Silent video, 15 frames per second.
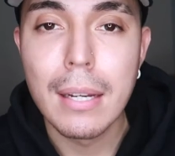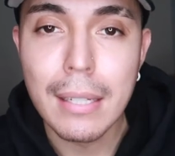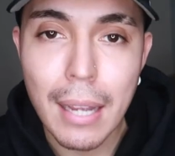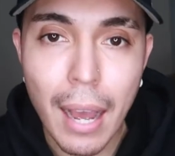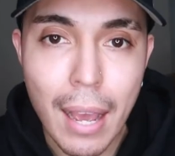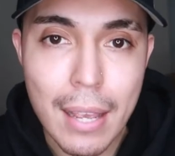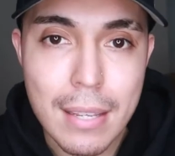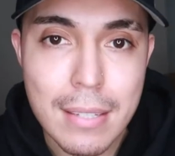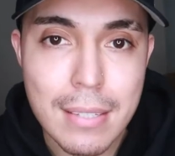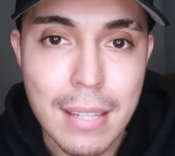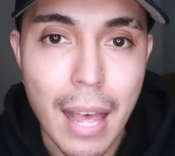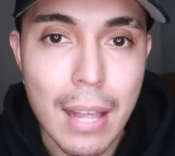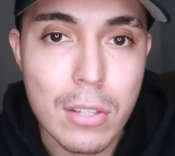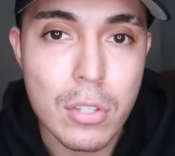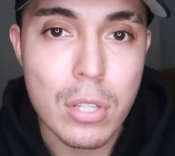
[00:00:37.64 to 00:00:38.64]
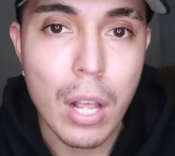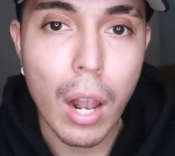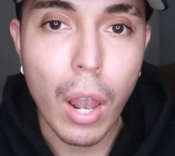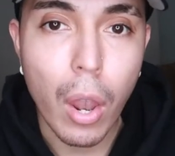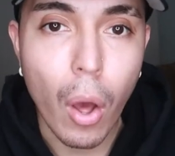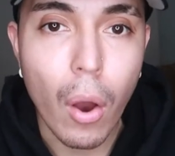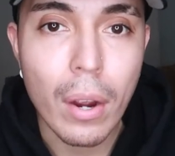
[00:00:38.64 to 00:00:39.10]
guys that's
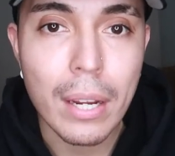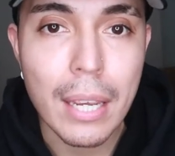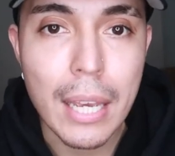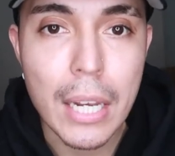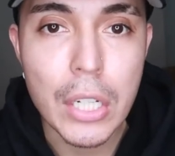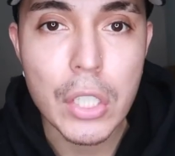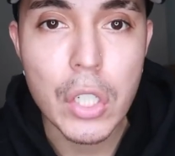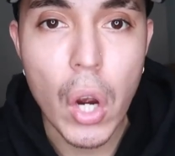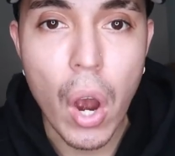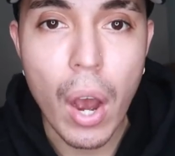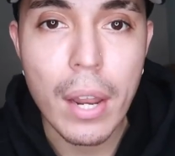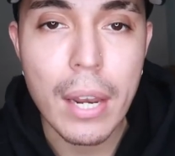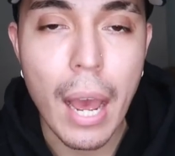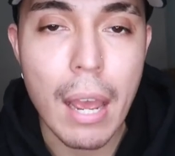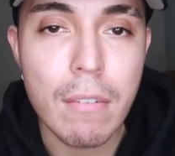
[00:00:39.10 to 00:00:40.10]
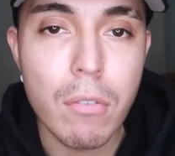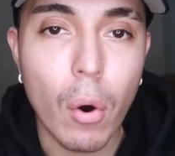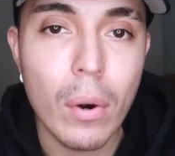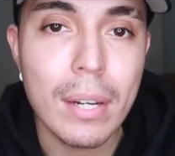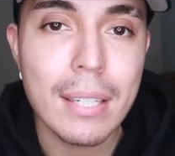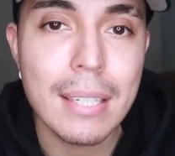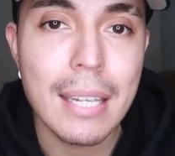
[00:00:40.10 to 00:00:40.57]
long and gone i've
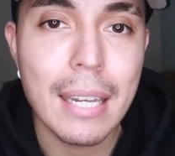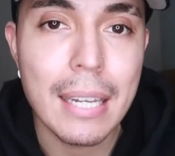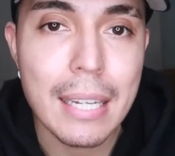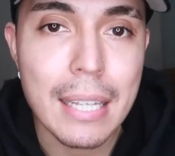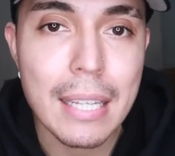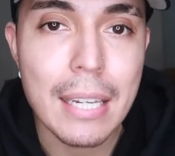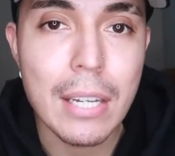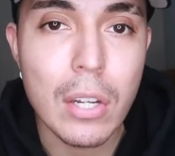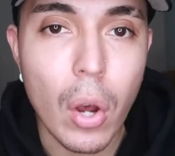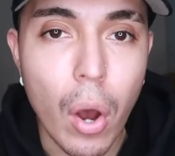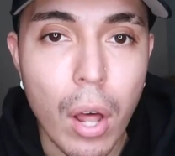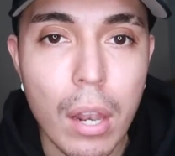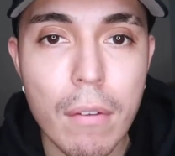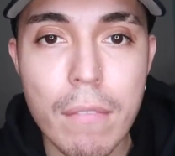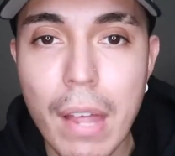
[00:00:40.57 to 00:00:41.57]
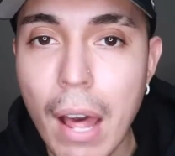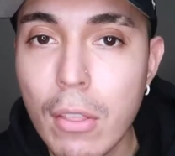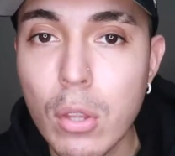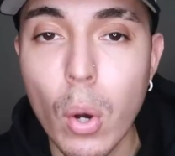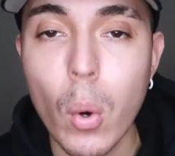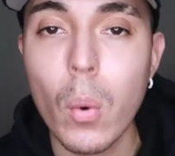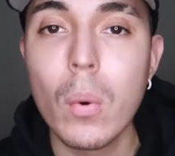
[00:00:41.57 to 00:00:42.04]
already deleted all of that
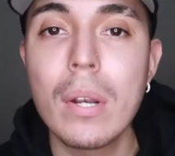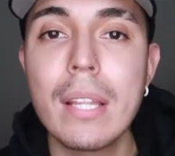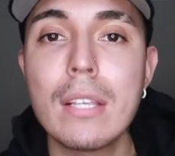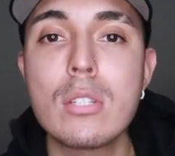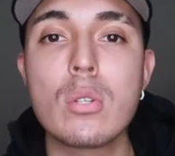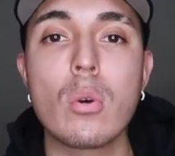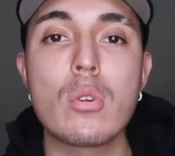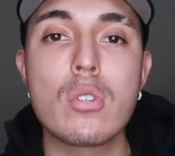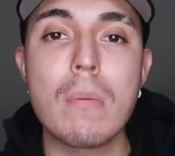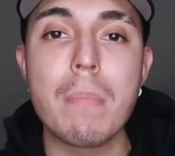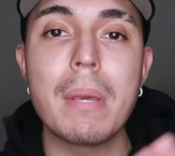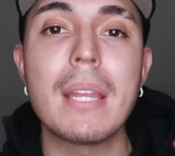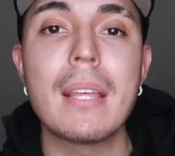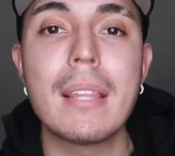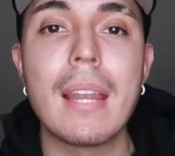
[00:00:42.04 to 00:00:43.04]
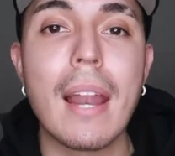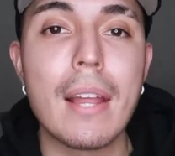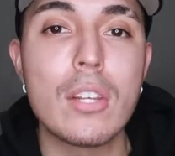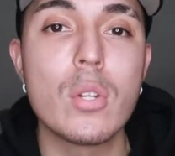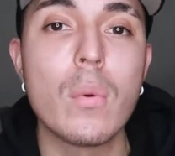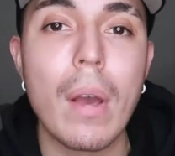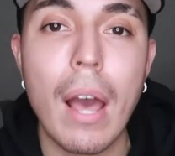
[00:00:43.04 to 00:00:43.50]
the only social media that i
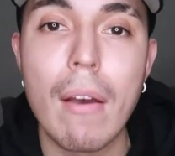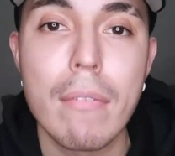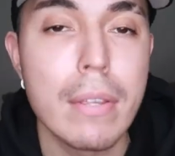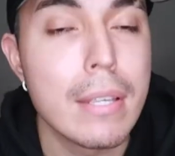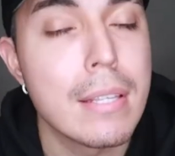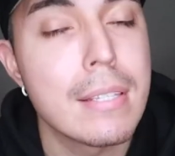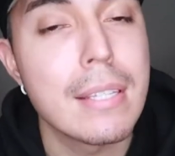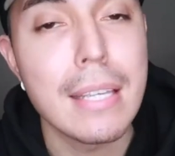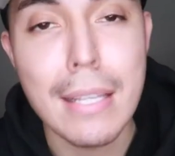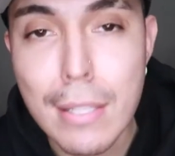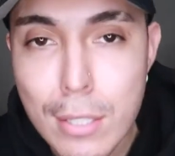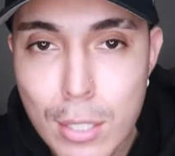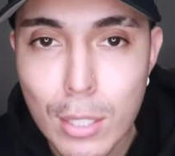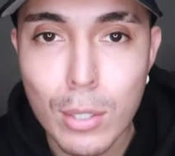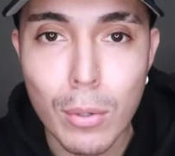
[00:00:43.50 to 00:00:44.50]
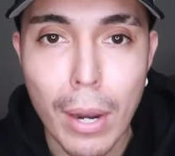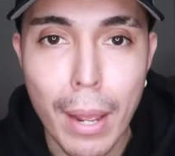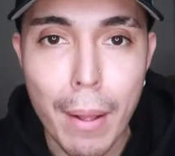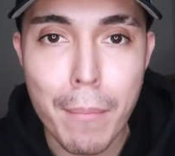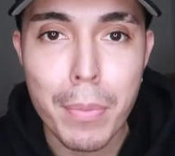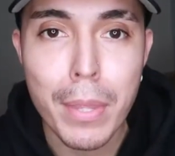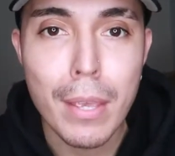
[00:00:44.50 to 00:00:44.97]
do have is
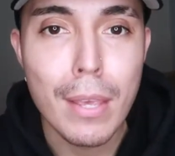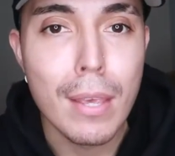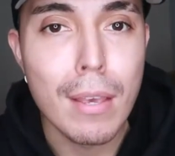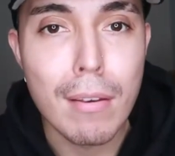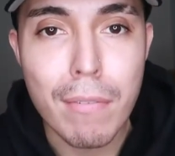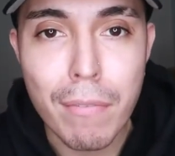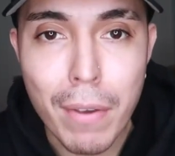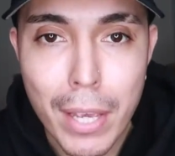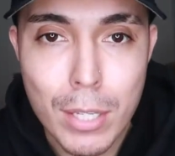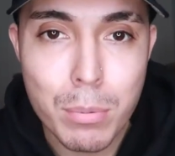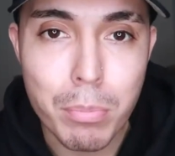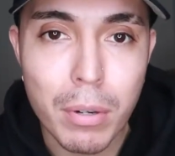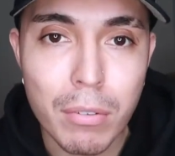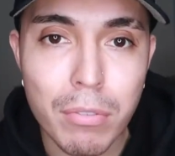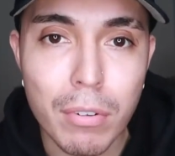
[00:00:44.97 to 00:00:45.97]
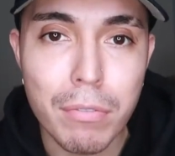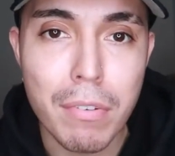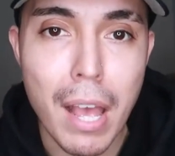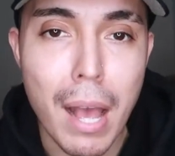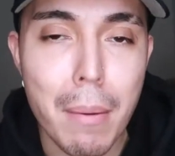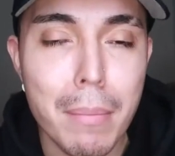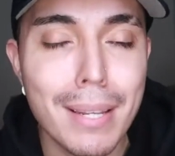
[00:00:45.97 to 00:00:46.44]
instagram facebook for
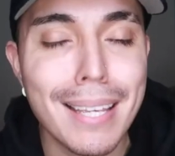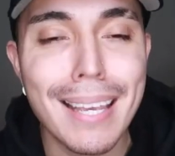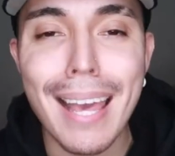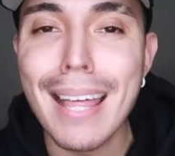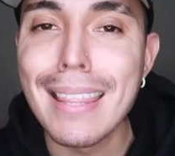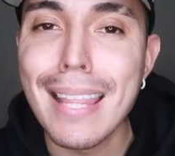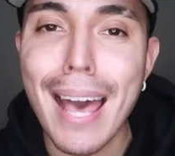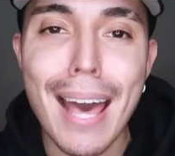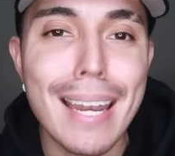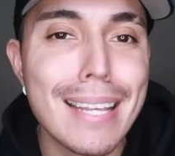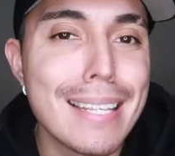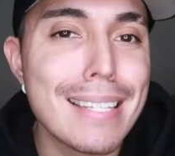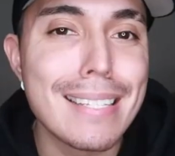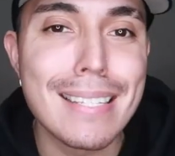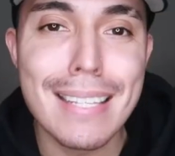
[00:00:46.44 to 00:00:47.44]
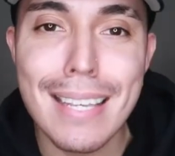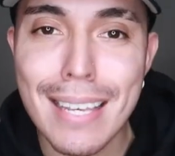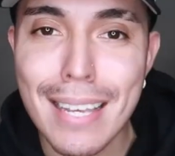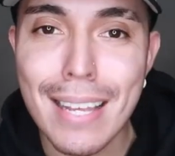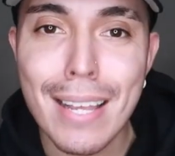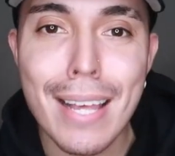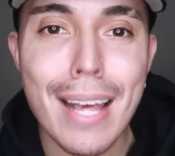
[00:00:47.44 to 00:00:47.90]
family and that is
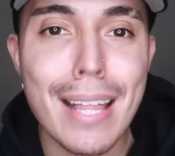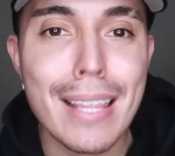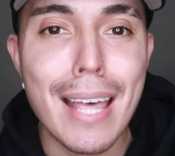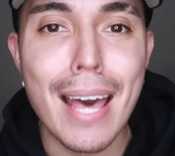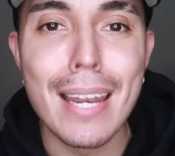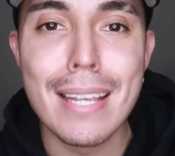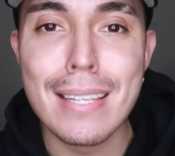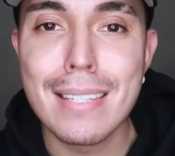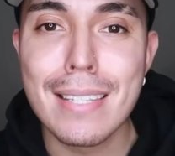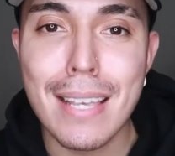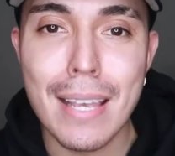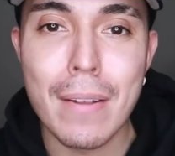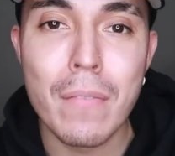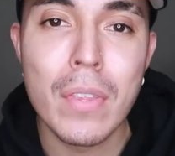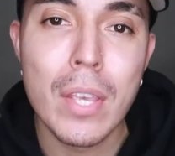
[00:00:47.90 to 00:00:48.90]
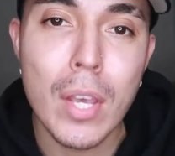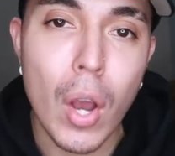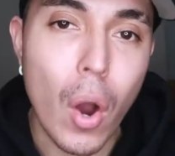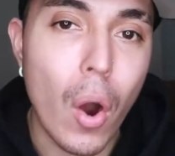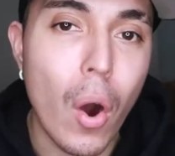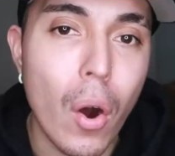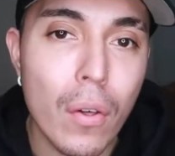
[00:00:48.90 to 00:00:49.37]
it that is it
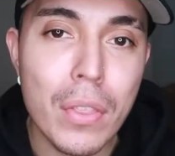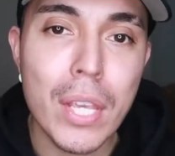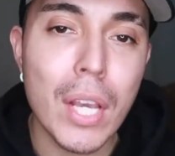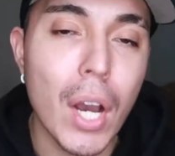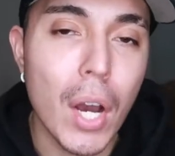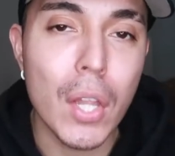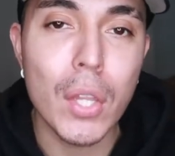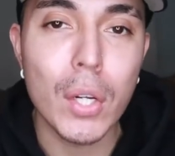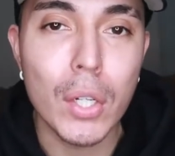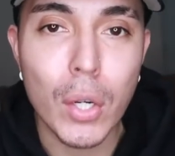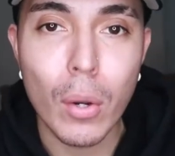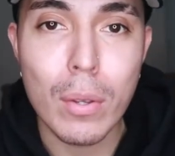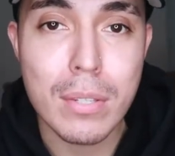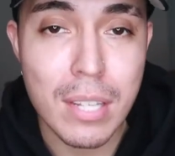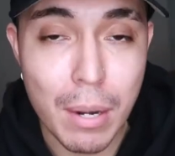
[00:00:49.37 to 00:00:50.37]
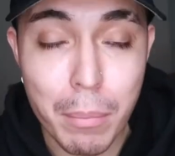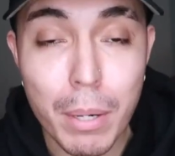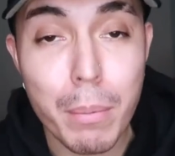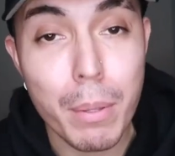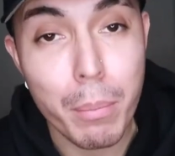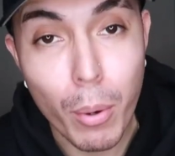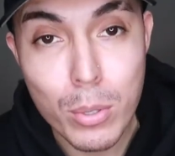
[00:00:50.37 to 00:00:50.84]
all the other girls that I'm
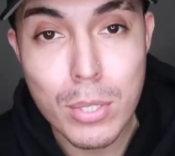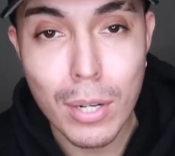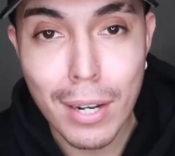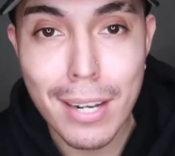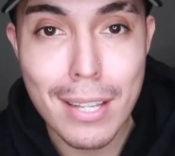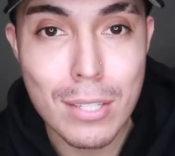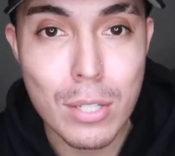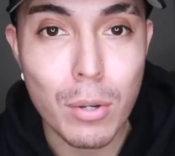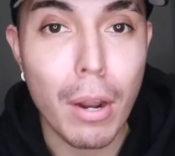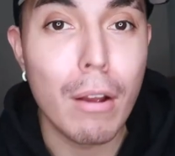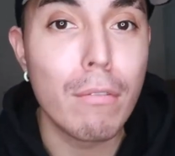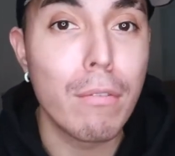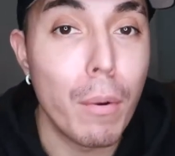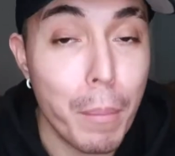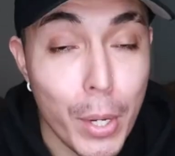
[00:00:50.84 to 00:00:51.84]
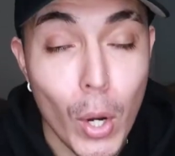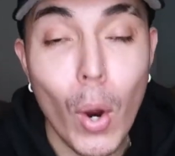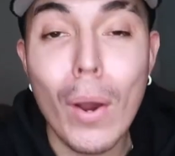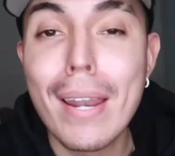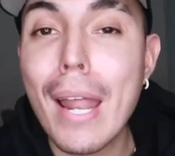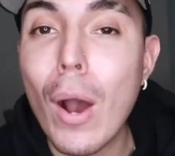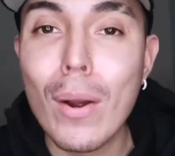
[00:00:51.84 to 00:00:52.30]
gonna be posting on Instagram from here
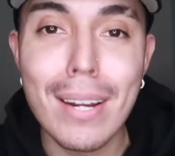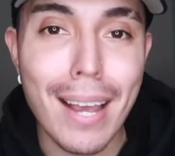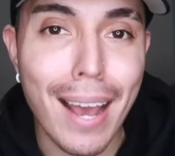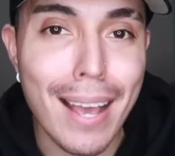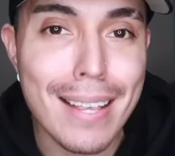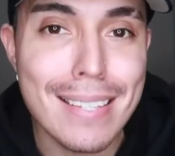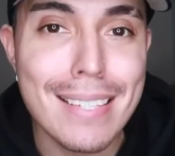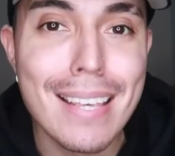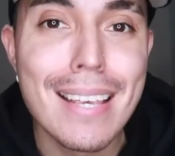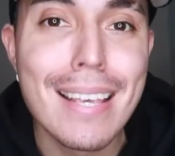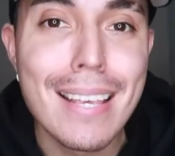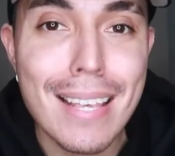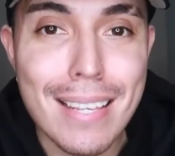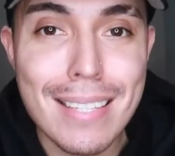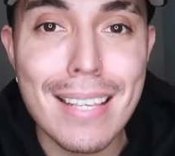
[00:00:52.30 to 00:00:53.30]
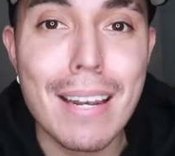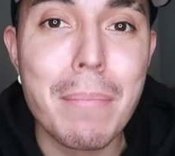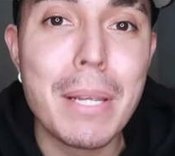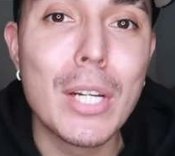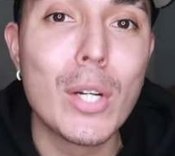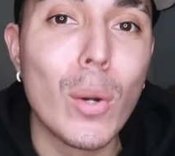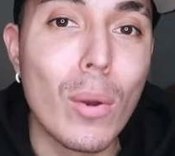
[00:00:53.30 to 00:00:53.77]
on out, guys, is gonna
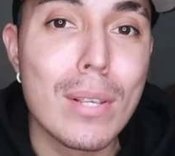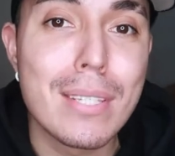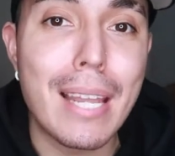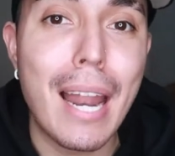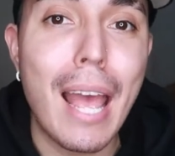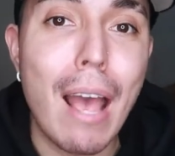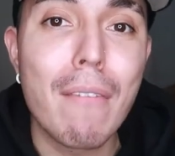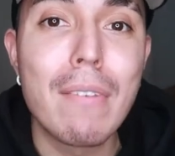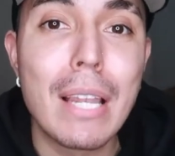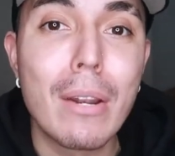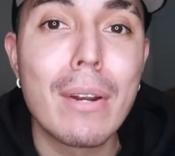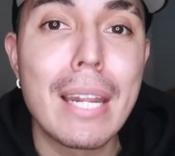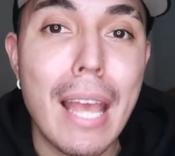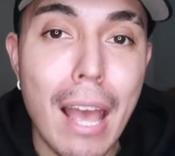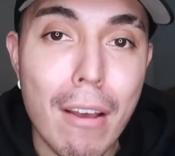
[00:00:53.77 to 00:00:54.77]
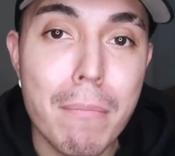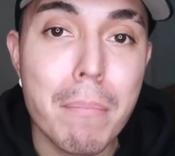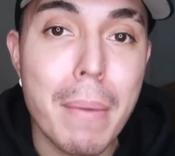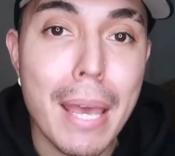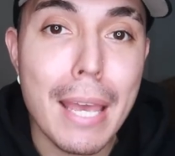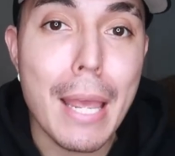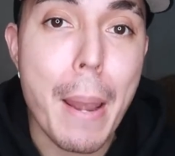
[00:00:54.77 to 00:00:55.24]
be girls that I have literally have
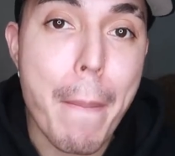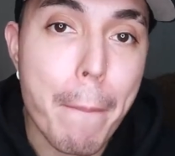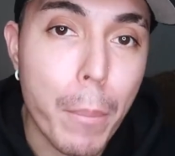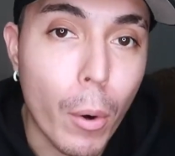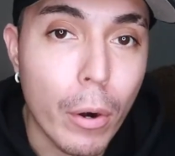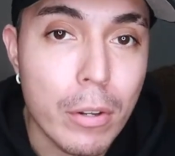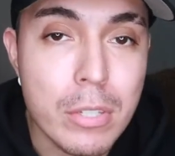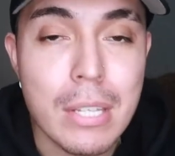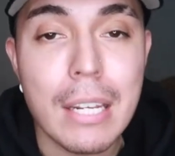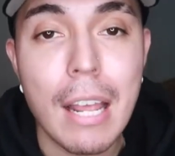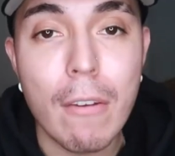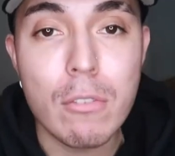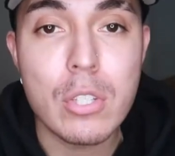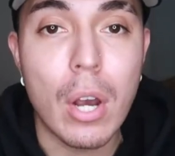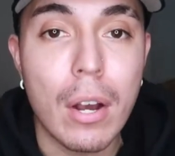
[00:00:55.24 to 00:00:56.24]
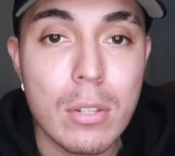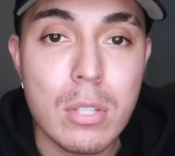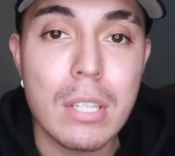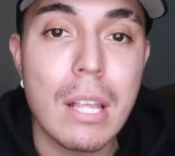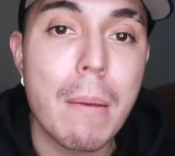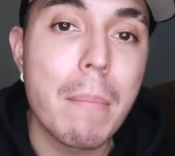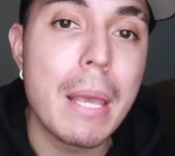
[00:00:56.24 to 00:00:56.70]
met in person, have talked
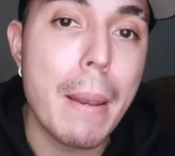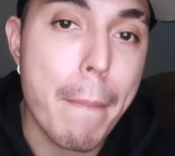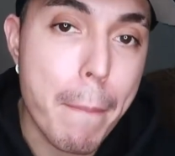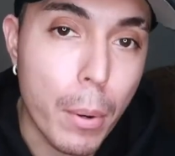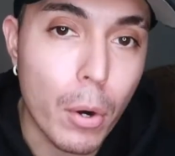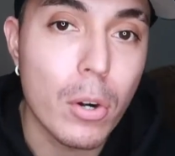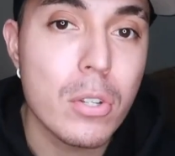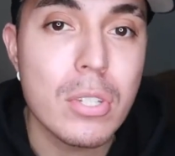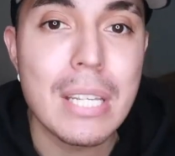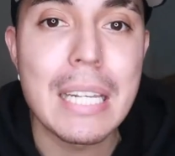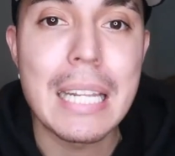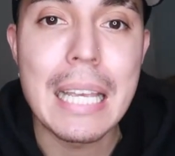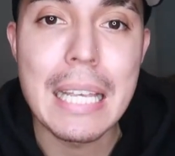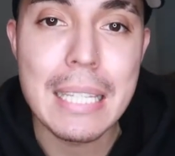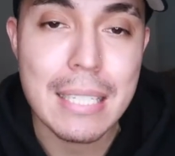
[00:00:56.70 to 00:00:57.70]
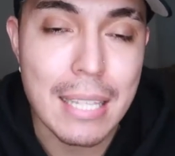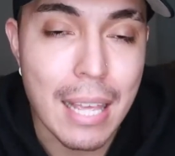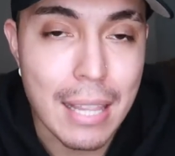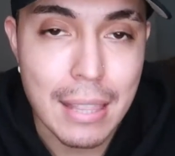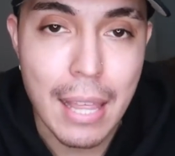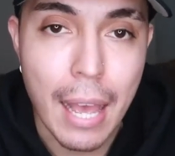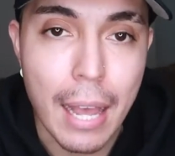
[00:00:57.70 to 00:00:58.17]
to them in person, is
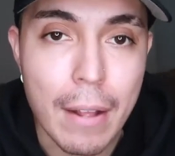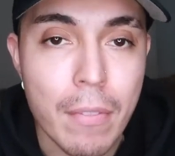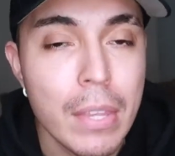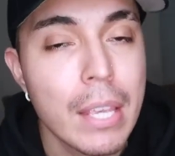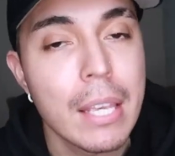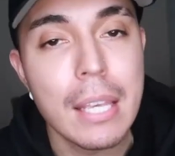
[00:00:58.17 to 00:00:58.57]
and that.